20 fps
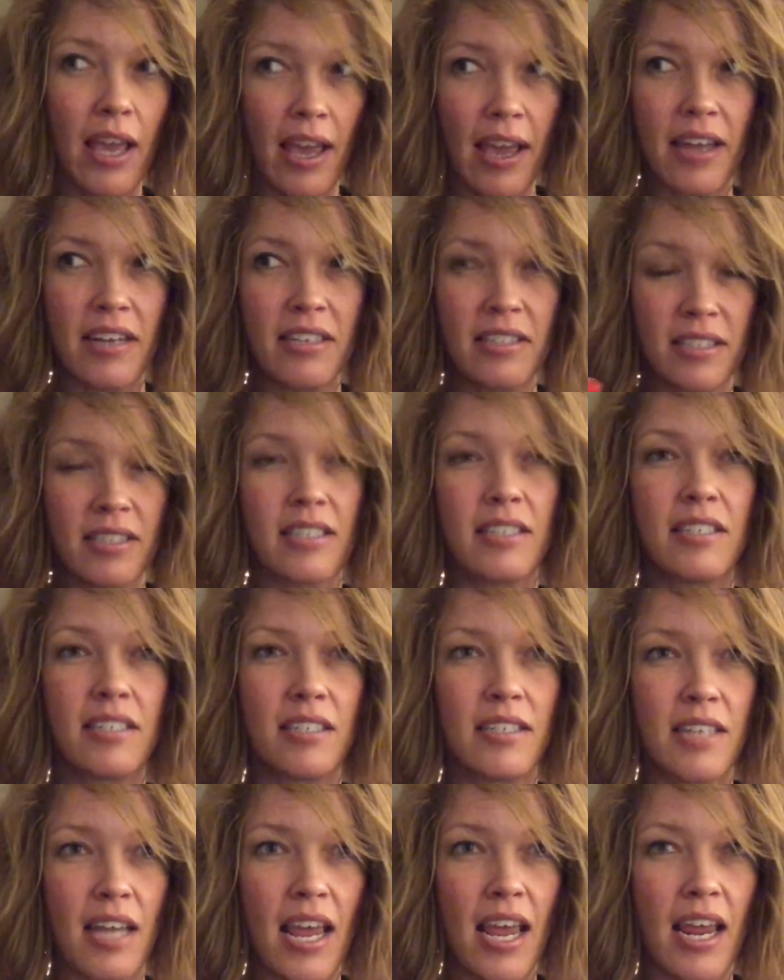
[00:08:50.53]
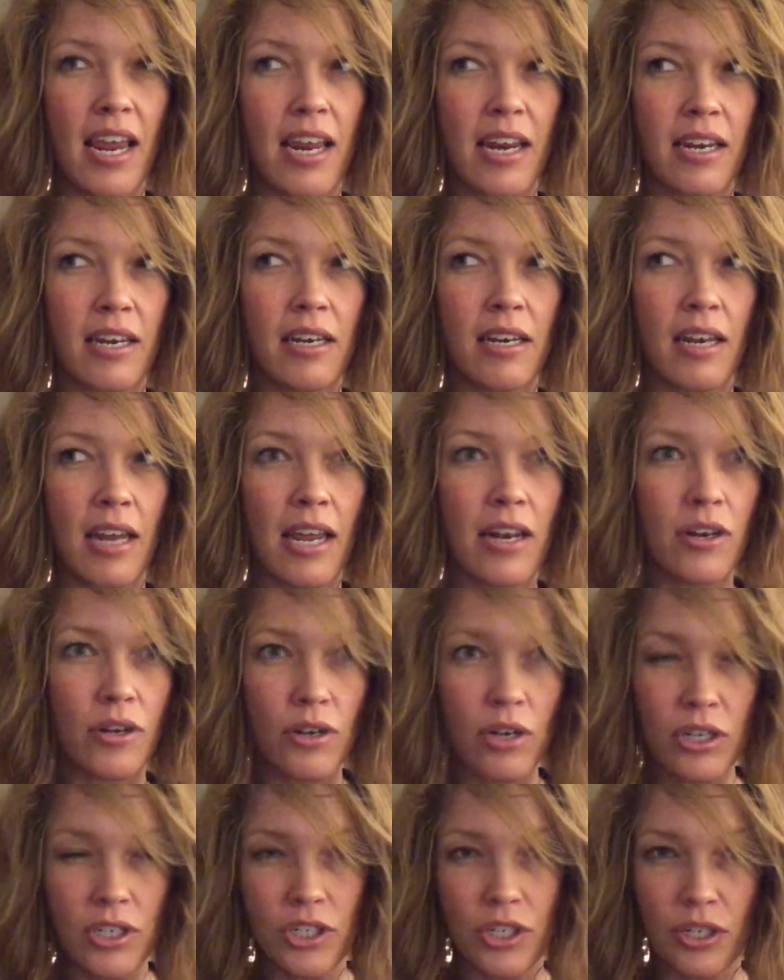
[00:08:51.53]
and sustain and
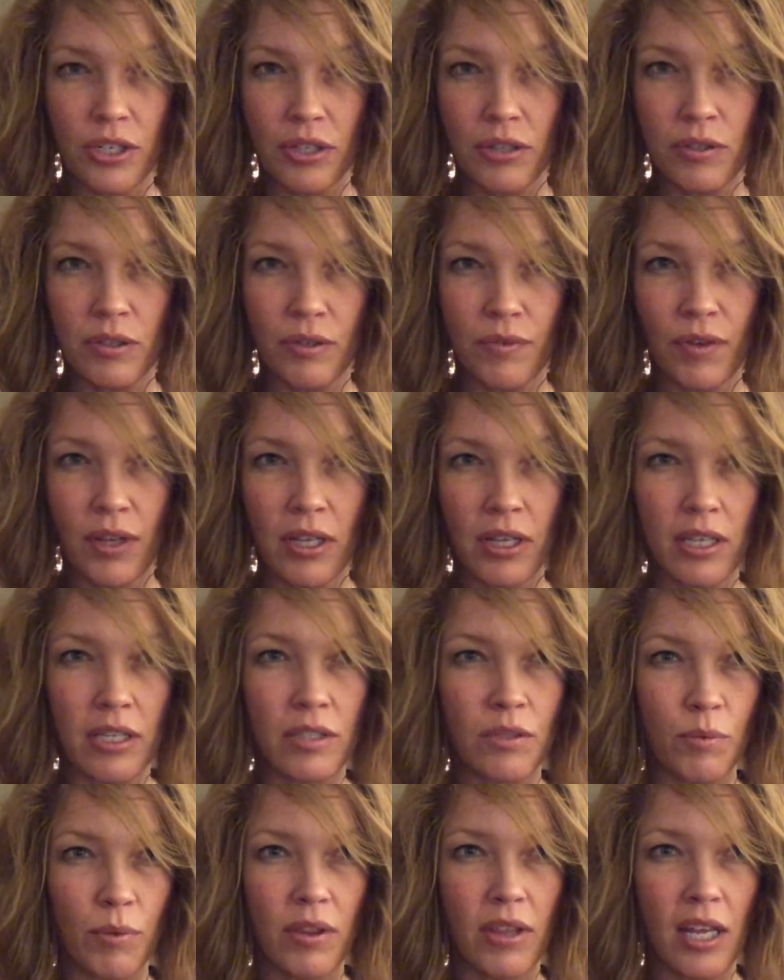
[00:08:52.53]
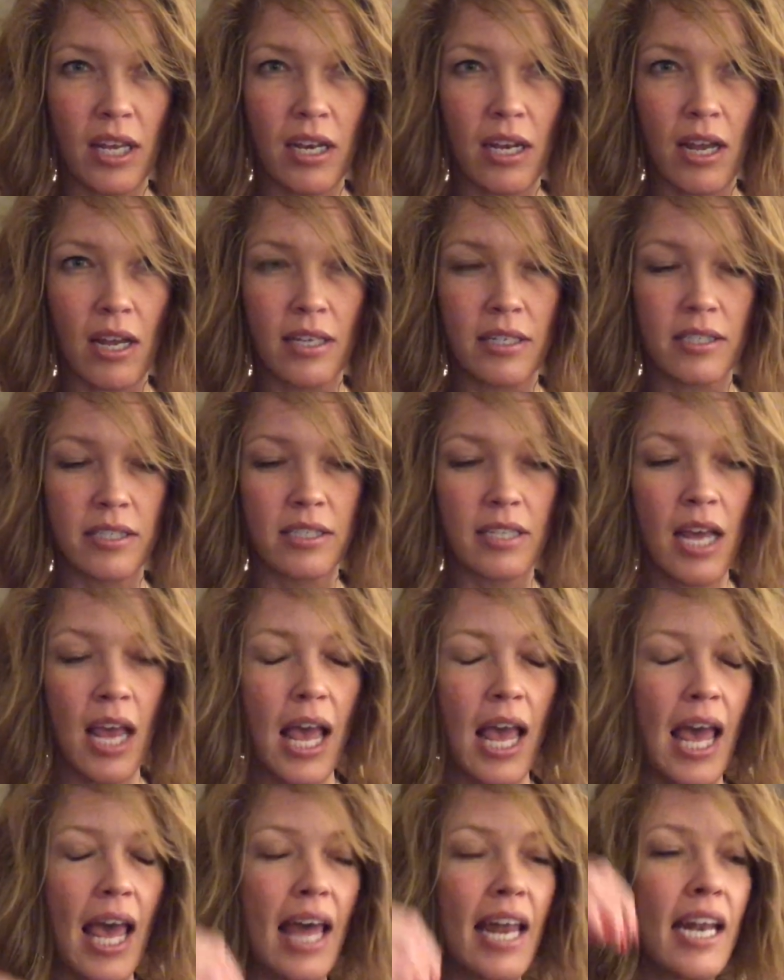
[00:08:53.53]
nurture those feelings within us.
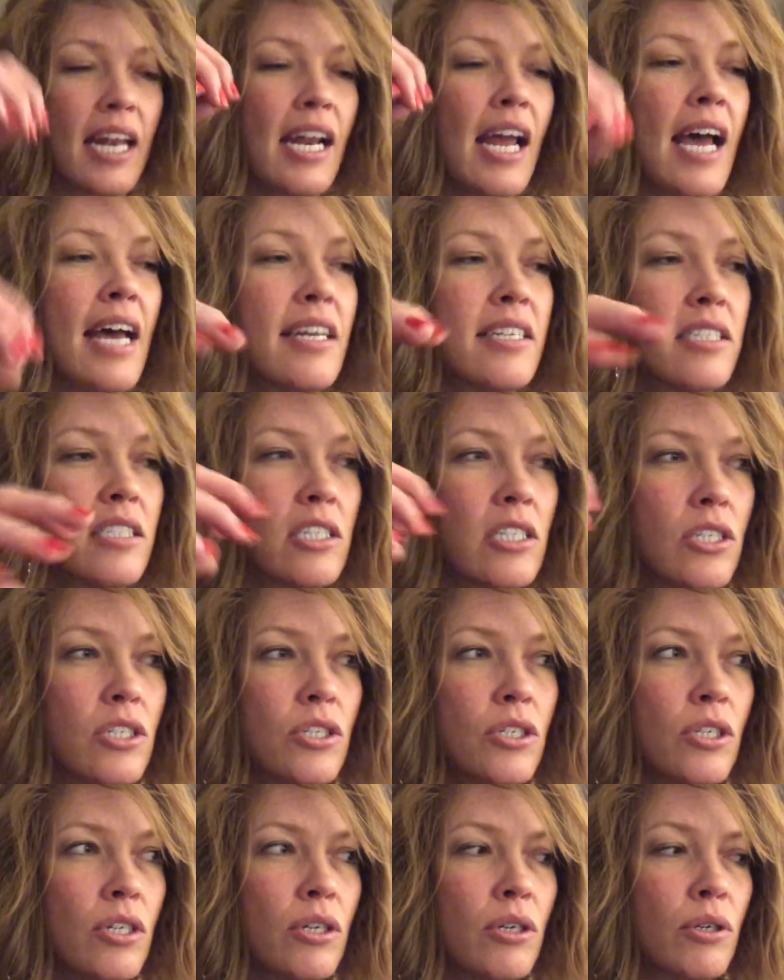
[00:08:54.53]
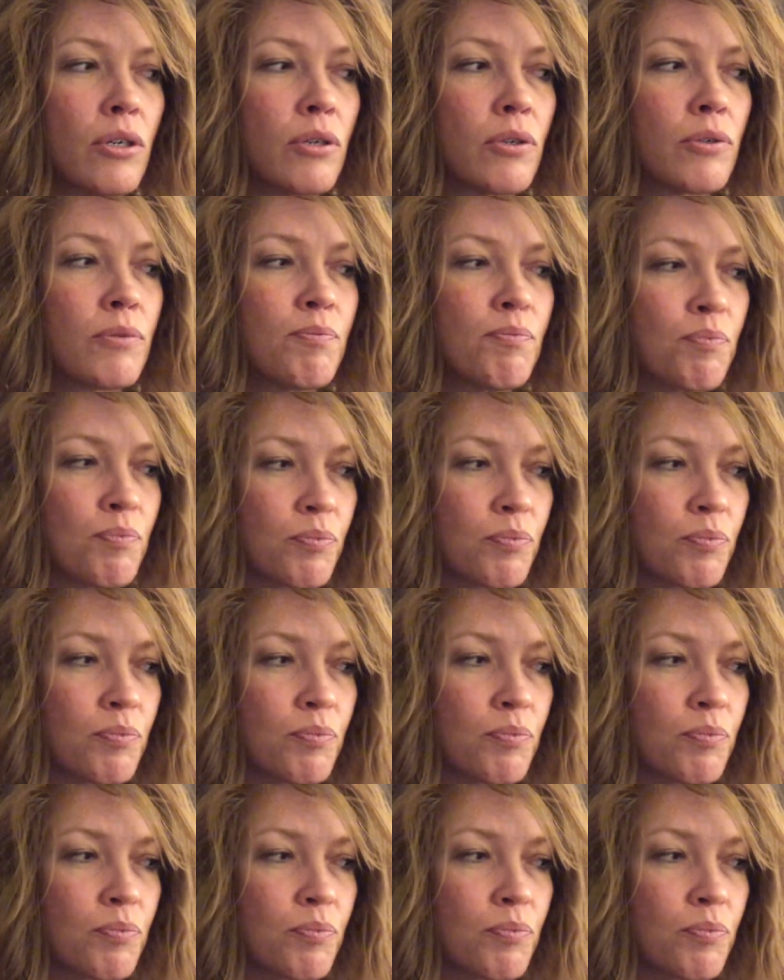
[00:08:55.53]
And it has to do